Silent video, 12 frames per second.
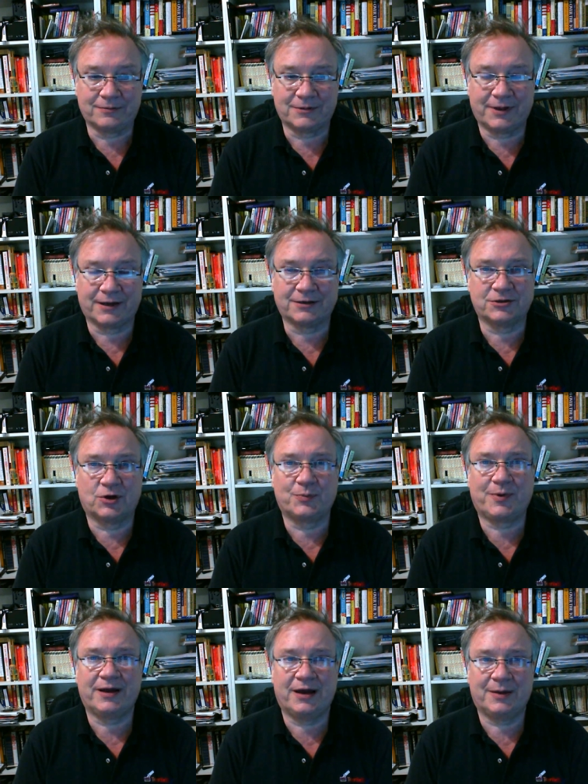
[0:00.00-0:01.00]
like a
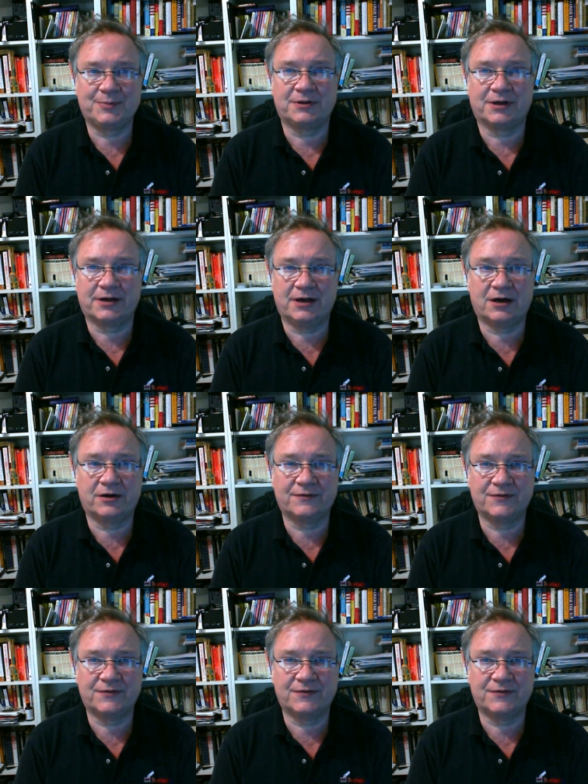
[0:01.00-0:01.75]
dope, I hopped in the car,